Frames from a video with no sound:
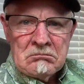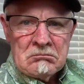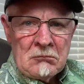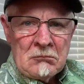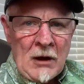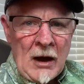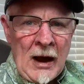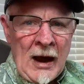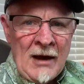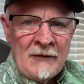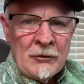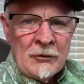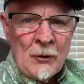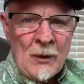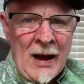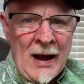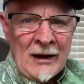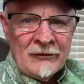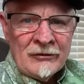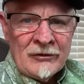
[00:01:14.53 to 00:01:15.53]
I have no
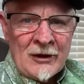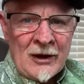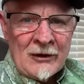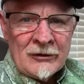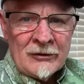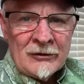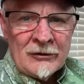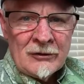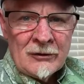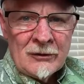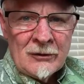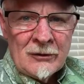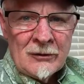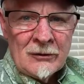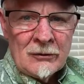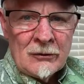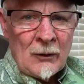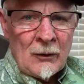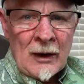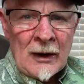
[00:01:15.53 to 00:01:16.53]
access
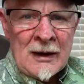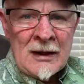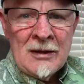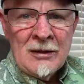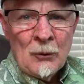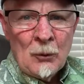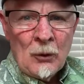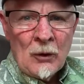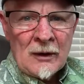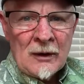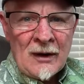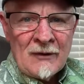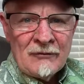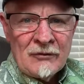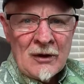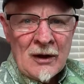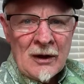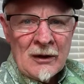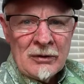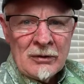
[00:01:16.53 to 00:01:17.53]
to any of the work I've
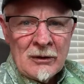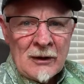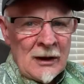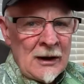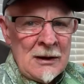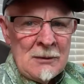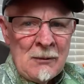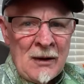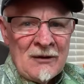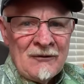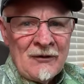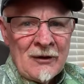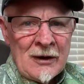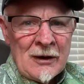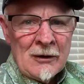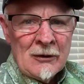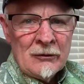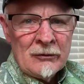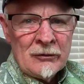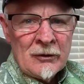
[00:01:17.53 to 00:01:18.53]
done, any of my
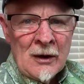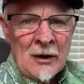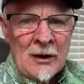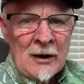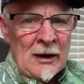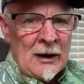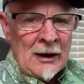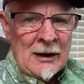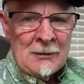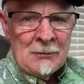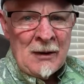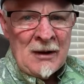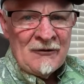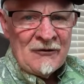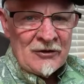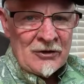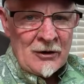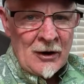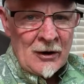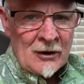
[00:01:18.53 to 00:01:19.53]
videos, any of my
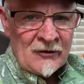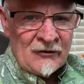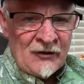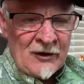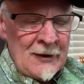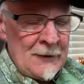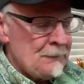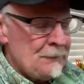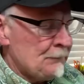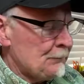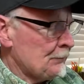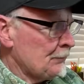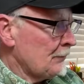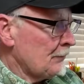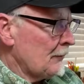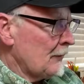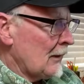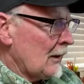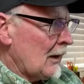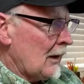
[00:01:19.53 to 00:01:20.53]
photography.
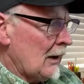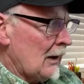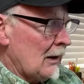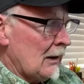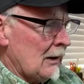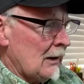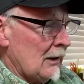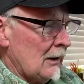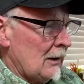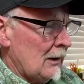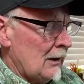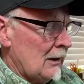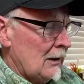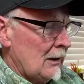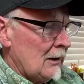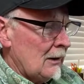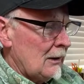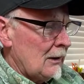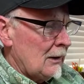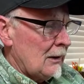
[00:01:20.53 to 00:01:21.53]
I'm
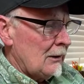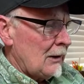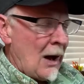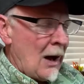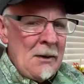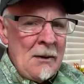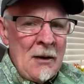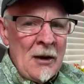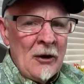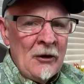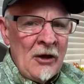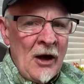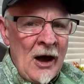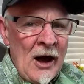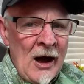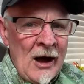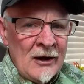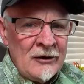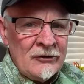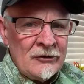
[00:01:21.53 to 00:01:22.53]
held
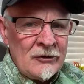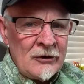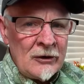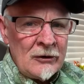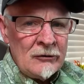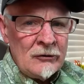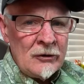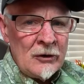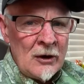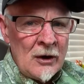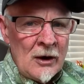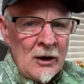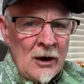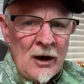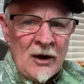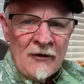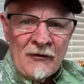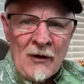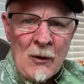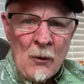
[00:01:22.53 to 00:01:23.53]
hostage
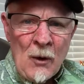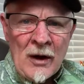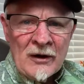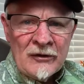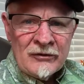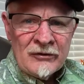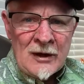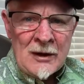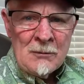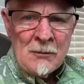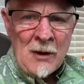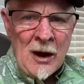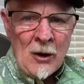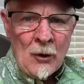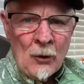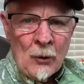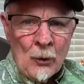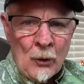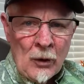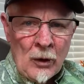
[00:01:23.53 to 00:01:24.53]
if I want to see my
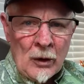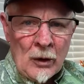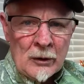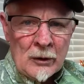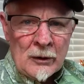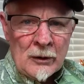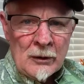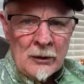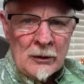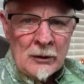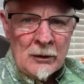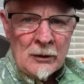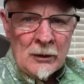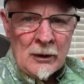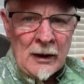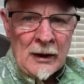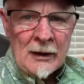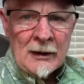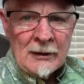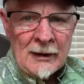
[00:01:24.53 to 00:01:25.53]
own work
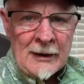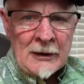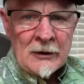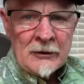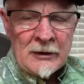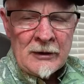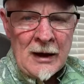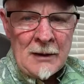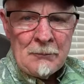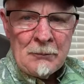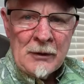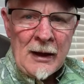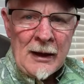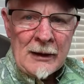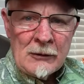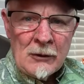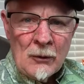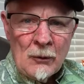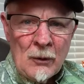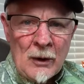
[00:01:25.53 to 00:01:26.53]
at a later date, but I
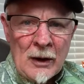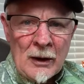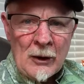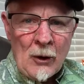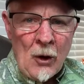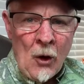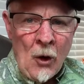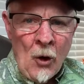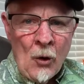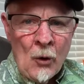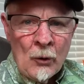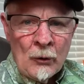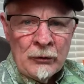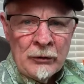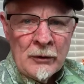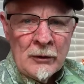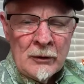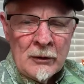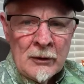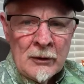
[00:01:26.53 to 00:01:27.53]
don't want to
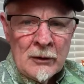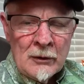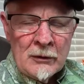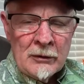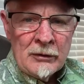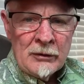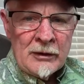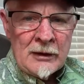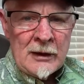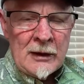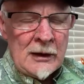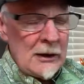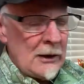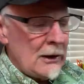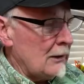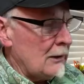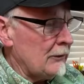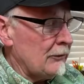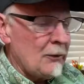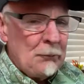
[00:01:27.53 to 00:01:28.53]
own
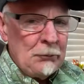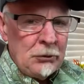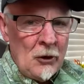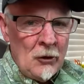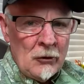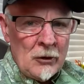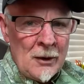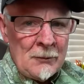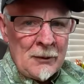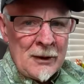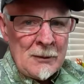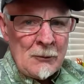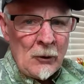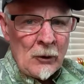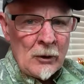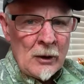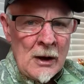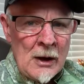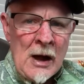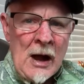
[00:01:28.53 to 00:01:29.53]
the program
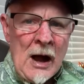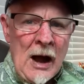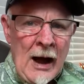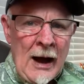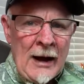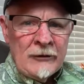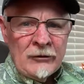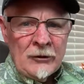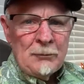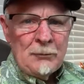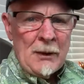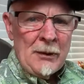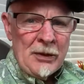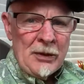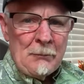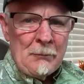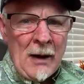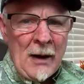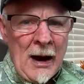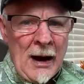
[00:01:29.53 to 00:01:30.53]
anymore. I should be able to
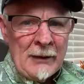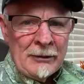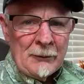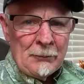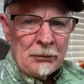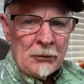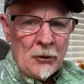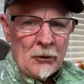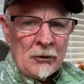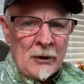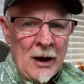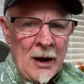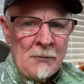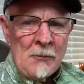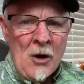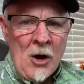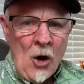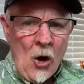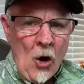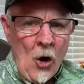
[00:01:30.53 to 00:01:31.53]
buy the program,
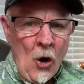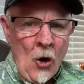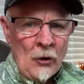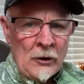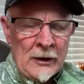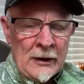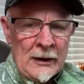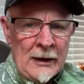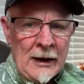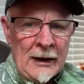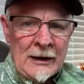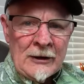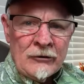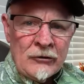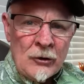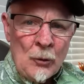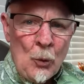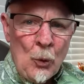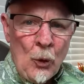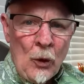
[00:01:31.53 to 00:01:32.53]
own it, and it
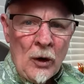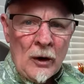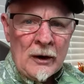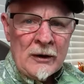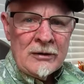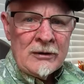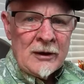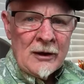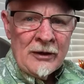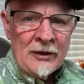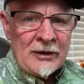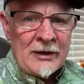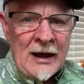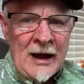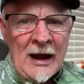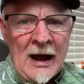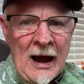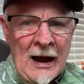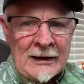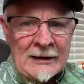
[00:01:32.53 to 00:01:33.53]
should work until the day
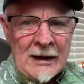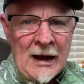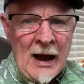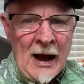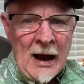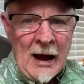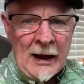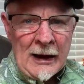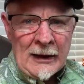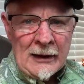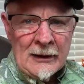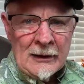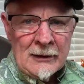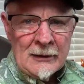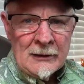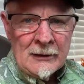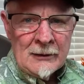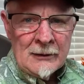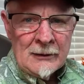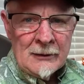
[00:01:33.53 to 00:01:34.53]
I die.
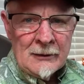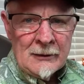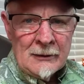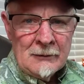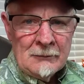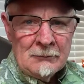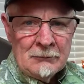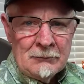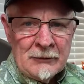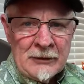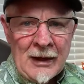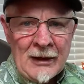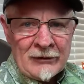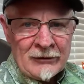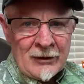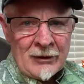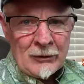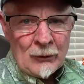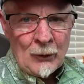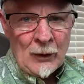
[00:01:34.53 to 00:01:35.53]
But that's
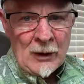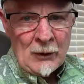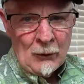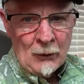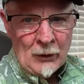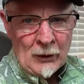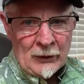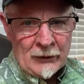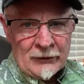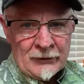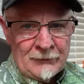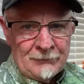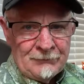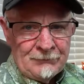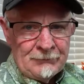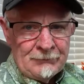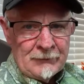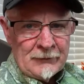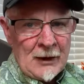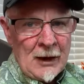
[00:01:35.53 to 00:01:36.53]
not the way it works,
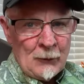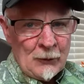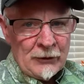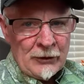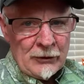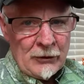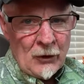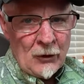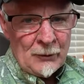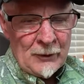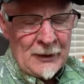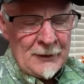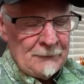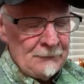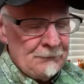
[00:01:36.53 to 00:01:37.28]
not with Adobe.